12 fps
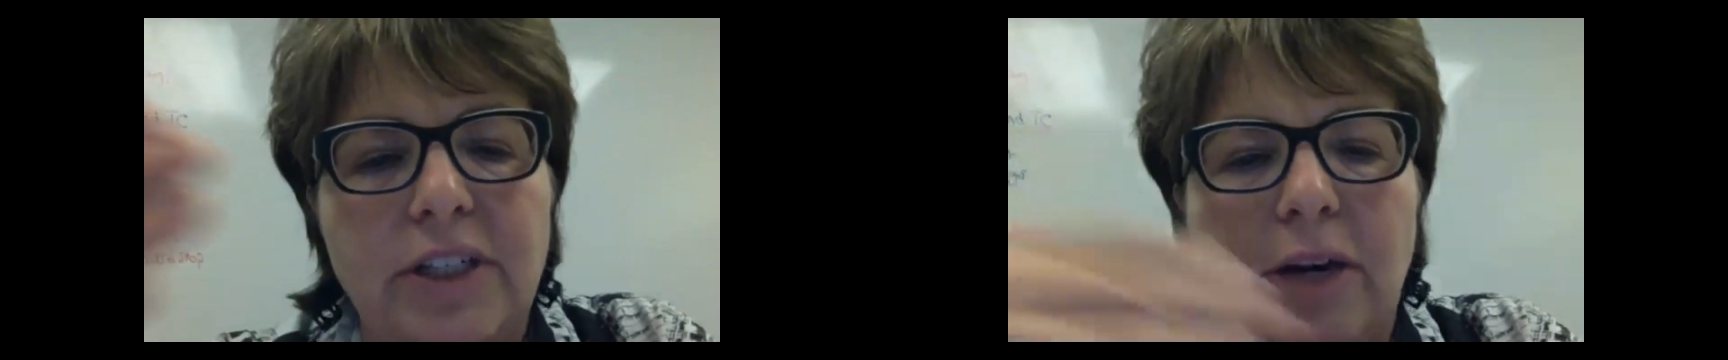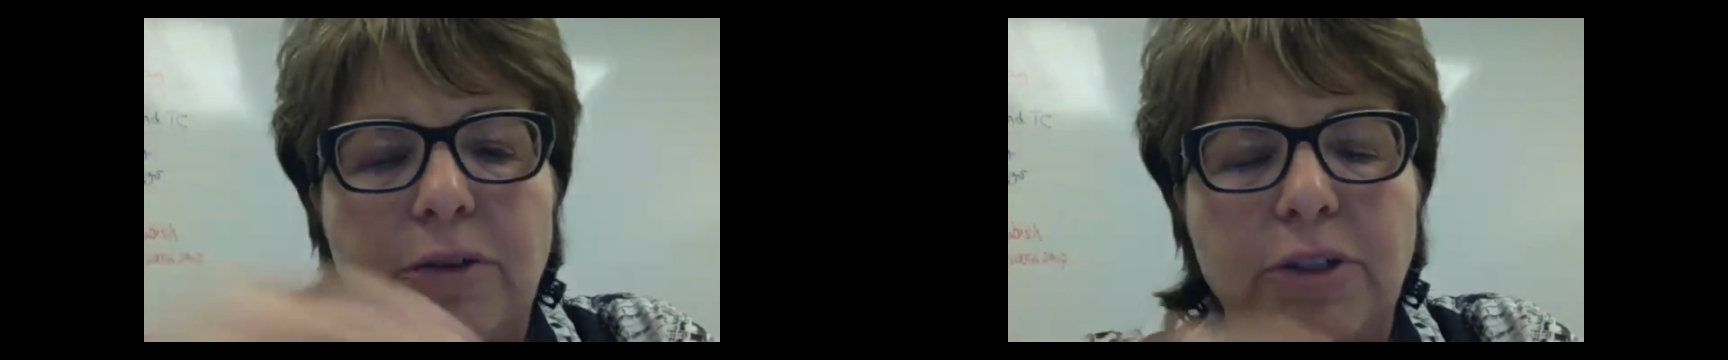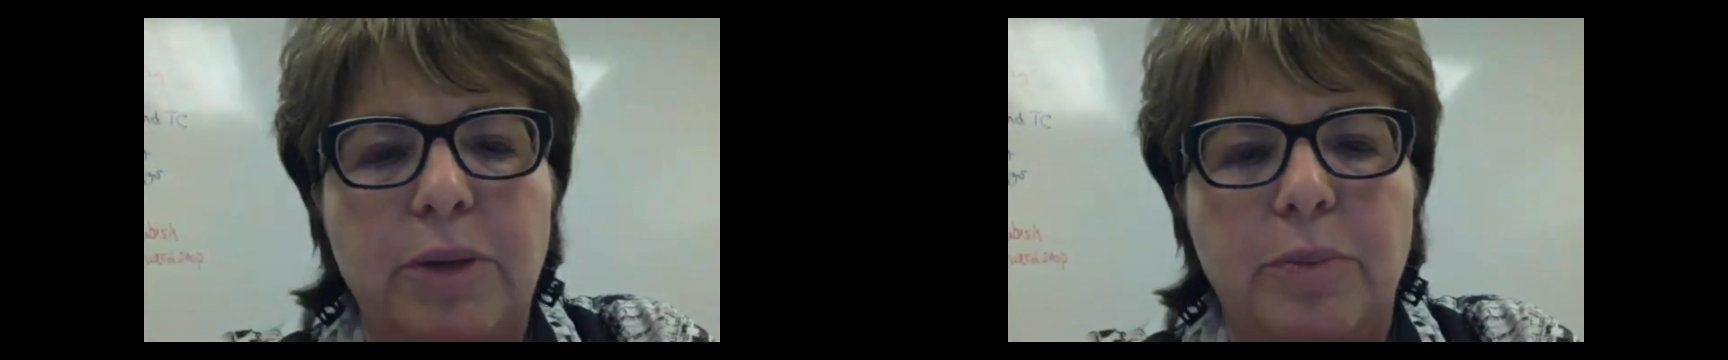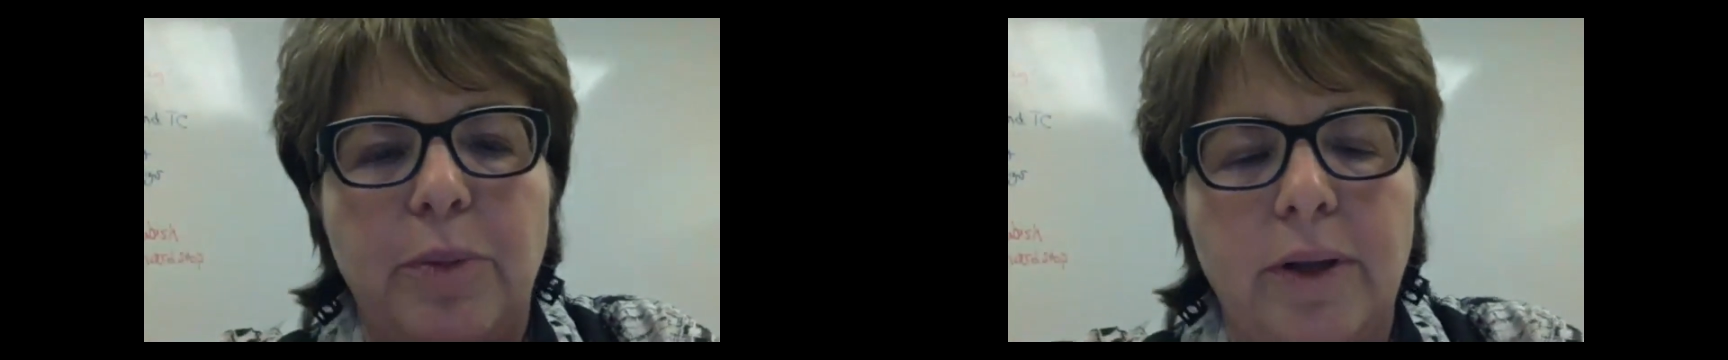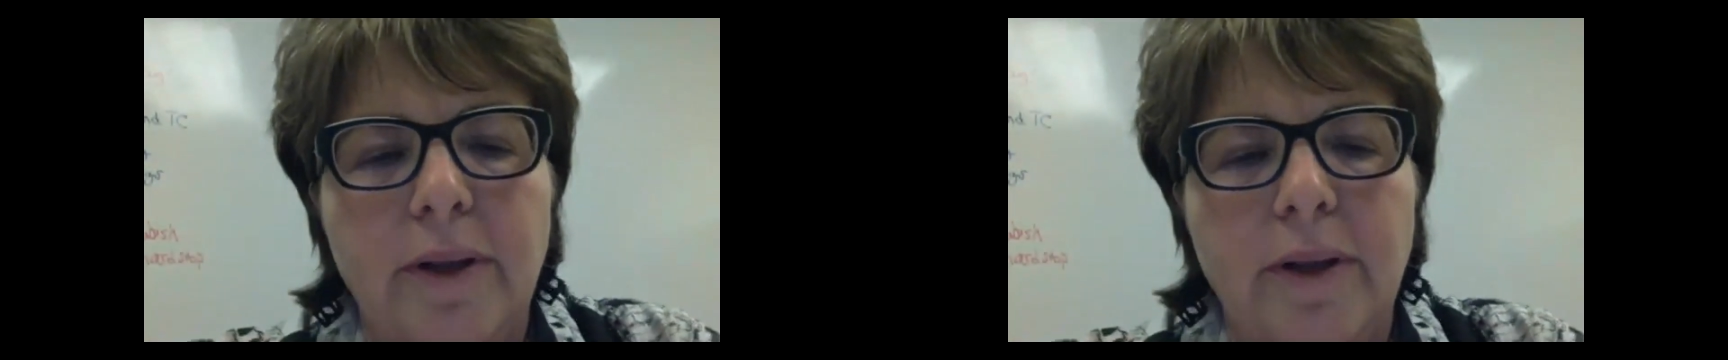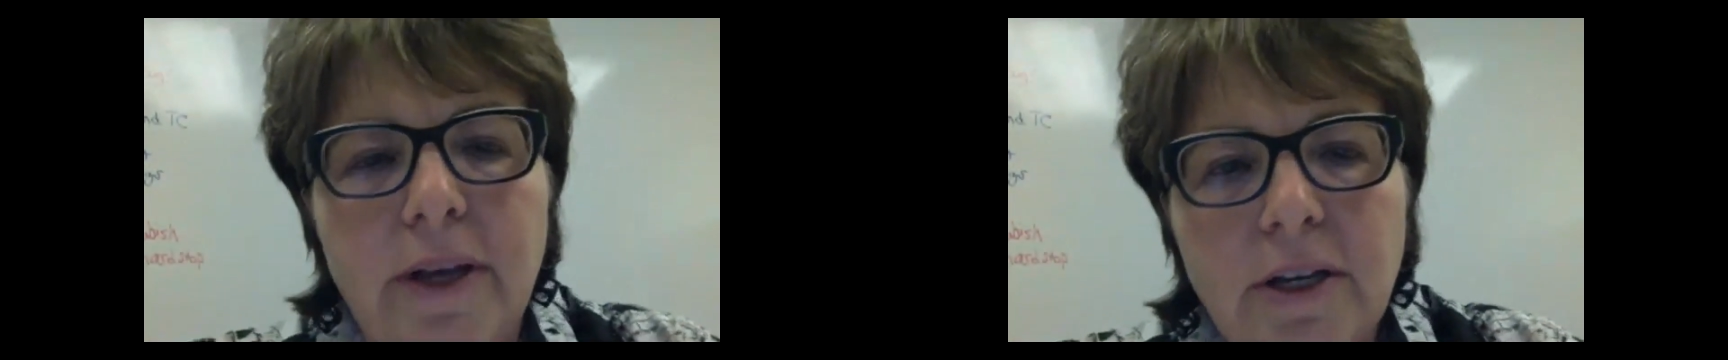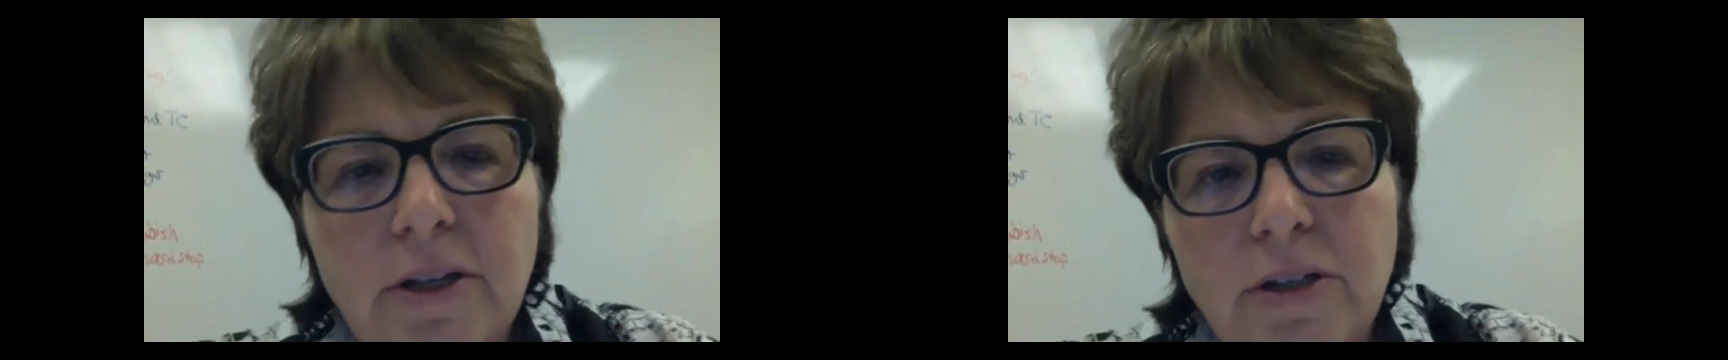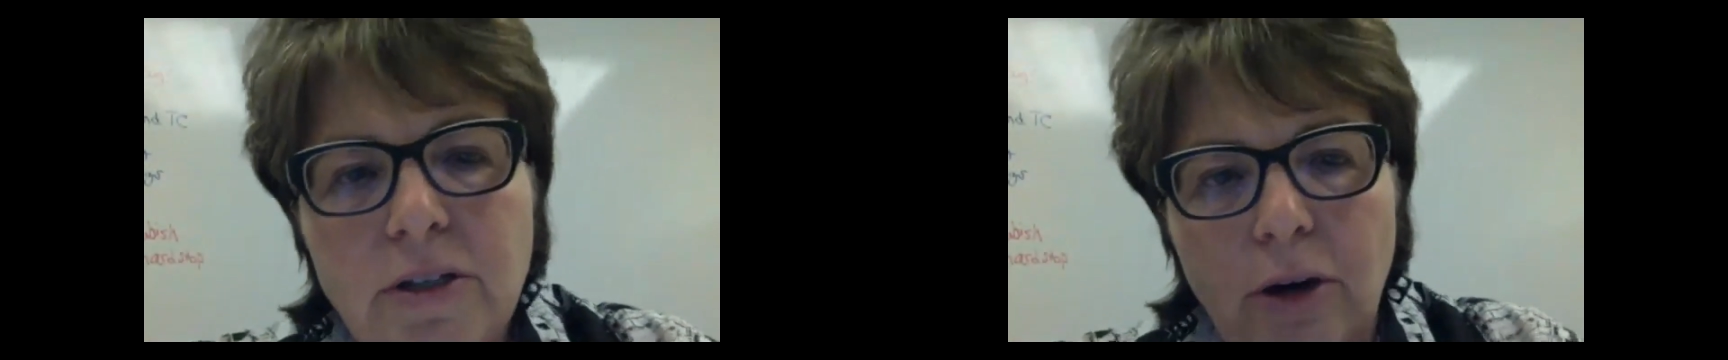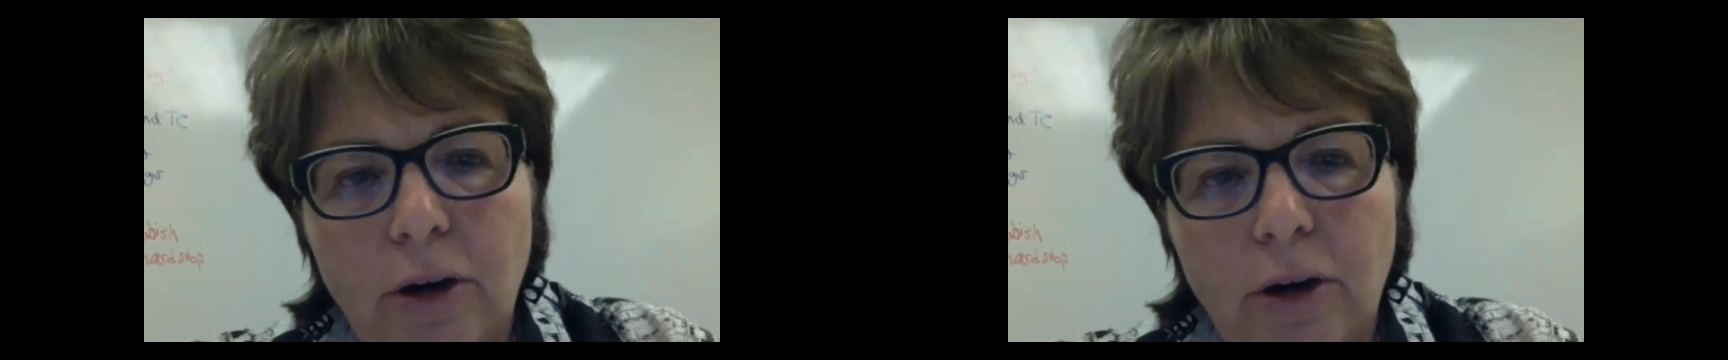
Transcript: out to people. So I